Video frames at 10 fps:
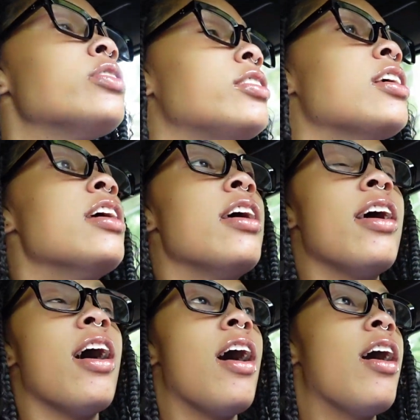At the next
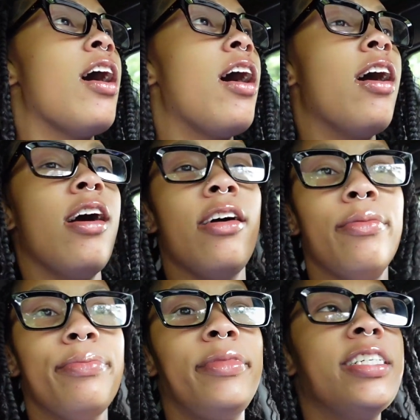light, turn left.
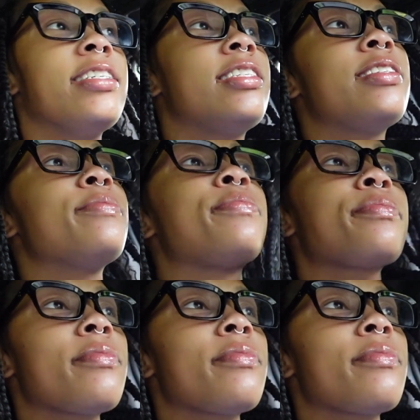Um, just